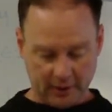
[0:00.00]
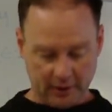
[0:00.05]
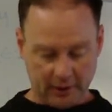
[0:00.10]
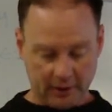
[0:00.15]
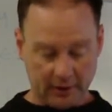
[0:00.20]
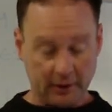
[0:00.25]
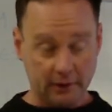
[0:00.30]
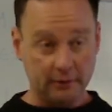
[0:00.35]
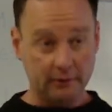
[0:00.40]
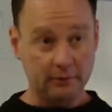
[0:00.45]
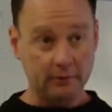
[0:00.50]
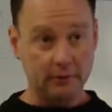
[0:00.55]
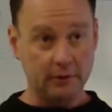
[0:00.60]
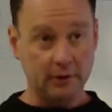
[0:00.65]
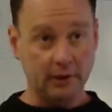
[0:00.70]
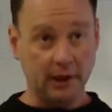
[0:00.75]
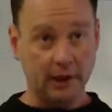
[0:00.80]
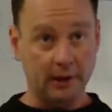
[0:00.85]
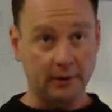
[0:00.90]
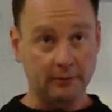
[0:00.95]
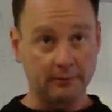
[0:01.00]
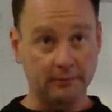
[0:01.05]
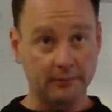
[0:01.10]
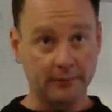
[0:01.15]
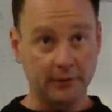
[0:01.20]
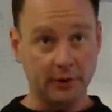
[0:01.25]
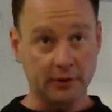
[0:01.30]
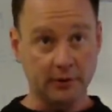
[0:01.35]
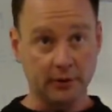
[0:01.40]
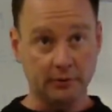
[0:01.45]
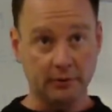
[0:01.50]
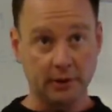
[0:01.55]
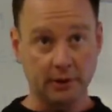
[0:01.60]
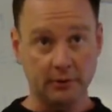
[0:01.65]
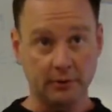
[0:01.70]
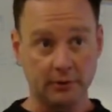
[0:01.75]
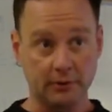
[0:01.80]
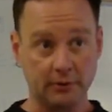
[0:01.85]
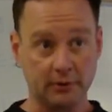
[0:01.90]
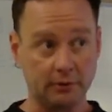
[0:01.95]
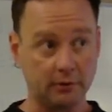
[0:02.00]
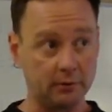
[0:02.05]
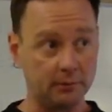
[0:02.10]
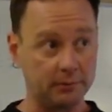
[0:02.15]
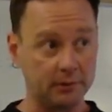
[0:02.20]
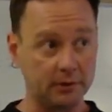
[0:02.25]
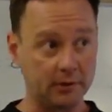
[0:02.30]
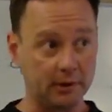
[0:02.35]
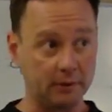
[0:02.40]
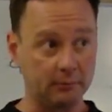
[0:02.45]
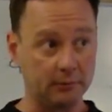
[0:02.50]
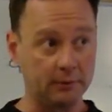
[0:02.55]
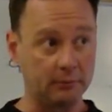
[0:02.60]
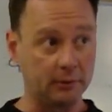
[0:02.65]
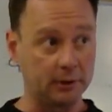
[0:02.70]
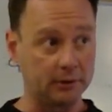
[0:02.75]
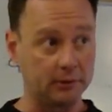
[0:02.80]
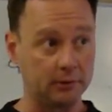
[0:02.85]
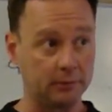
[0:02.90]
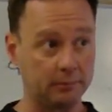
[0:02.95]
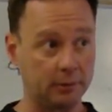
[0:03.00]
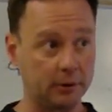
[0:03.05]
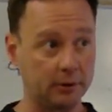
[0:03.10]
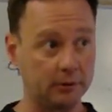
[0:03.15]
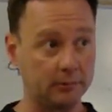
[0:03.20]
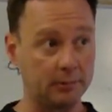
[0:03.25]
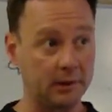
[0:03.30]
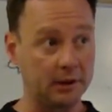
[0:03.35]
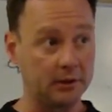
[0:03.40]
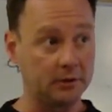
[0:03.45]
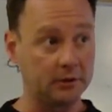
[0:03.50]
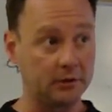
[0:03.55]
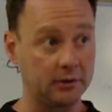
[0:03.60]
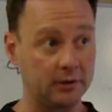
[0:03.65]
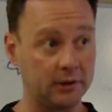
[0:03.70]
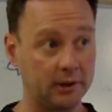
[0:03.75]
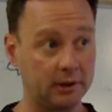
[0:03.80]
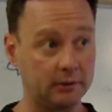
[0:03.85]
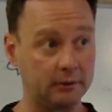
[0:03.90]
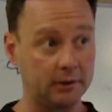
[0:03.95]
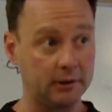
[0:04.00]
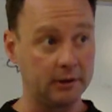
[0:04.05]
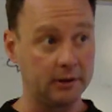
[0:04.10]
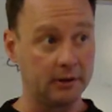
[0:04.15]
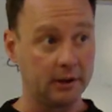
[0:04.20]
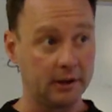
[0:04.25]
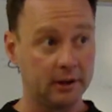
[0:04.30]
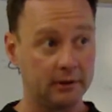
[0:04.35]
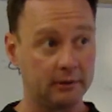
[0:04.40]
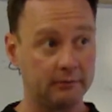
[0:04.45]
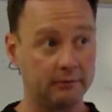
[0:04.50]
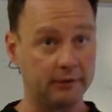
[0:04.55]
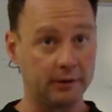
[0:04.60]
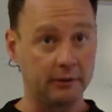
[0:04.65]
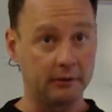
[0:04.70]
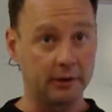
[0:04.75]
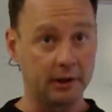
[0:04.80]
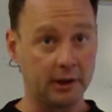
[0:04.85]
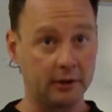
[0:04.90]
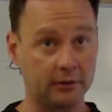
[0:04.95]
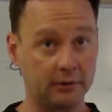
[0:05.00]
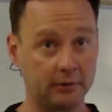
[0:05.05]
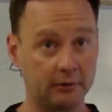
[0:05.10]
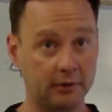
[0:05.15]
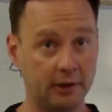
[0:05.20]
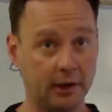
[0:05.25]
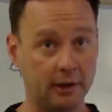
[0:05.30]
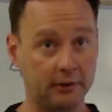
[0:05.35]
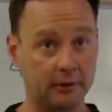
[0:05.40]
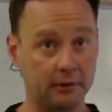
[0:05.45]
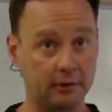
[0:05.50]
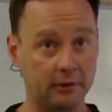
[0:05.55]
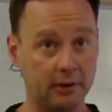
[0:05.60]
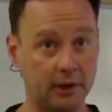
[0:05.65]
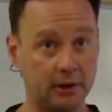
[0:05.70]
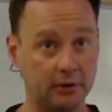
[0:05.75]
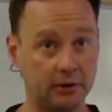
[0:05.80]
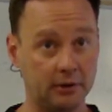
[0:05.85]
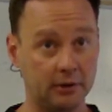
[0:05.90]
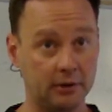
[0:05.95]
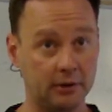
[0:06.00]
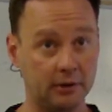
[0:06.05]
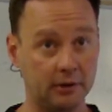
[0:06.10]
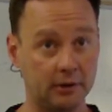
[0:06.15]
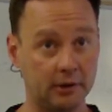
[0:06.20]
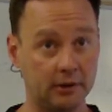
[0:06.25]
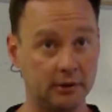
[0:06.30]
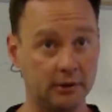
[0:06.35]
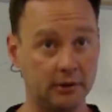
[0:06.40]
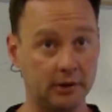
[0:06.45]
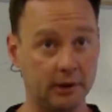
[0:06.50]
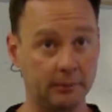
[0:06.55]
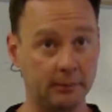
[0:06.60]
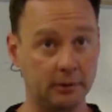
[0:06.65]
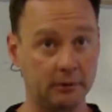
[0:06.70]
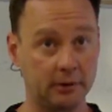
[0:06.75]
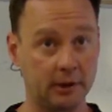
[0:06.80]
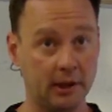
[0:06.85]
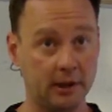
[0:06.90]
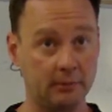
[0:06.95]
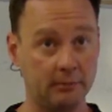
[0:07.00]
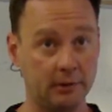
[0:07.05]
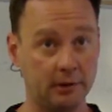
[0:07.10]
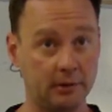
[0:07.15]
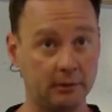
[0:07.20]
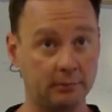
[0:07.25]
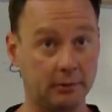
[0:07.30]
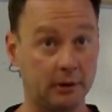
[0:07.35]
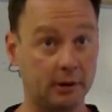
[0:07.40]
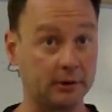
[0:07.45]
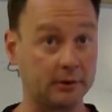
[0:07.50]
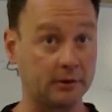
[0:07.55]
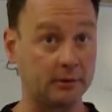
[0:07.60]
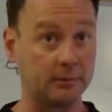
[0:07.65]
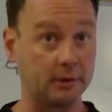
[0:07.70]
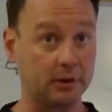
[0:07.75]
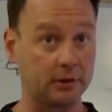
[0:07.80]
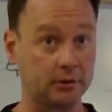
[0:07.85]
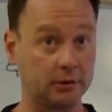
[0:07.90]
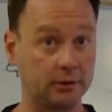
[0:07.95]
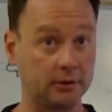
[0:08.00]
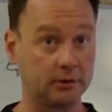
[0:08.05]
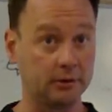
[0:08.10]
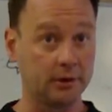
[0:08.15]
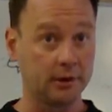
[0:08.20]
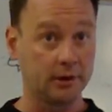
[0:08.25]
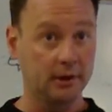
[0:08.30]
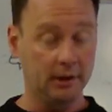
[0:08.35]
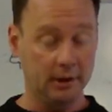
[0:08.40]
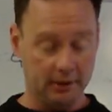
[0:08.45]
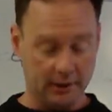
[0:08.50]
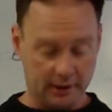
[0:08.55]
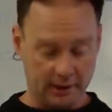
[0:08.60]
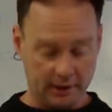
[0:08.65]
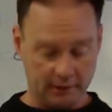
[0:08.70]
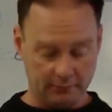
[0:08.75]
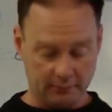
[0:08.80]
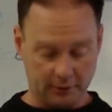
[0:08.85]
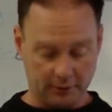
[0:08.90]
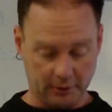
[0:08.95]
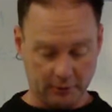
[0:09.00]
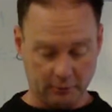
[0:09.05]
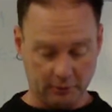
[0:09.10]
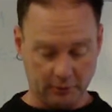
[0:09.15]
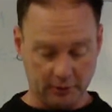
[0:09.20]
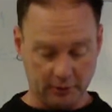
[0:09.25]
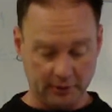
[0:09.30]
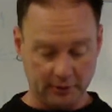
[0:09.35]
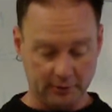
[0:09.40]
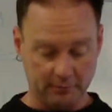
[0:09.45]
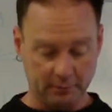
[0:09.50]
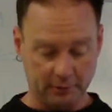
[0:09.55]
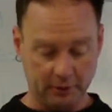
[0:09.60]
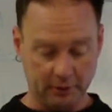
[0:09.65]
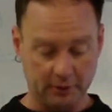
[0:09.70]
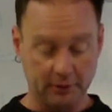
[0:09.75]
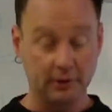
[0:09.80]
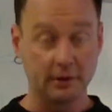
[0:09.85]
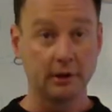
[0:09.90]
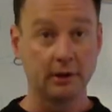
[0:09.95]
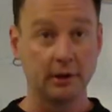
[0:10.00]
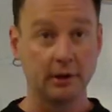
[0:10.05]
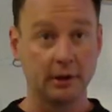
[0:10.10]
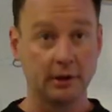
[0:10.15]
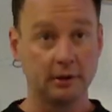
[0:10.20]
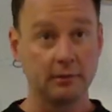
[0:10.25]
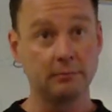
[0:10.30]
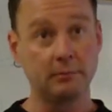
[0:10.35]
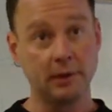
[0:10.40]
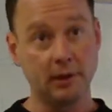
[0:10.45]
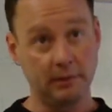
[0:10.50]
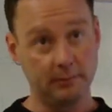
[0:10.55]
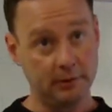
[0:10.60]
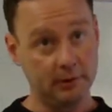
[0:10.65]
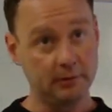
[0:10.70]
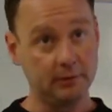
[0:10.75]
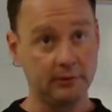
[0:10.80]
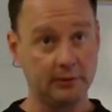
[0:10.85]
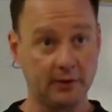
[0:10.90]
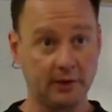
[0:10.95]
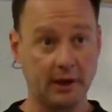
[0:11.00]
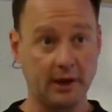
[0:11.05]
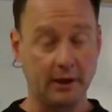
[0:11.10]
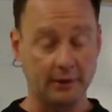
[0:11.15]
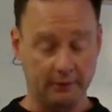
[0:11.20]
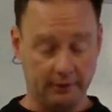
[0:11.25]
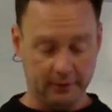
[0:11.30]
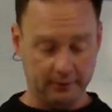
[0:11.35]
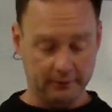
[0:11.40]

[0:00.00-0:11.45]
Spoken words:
And so here's the scoop, is that we want to do perturbation theory, variational calculation, and the WKB approximation. And then I want to quit this book. Maybe do scattering.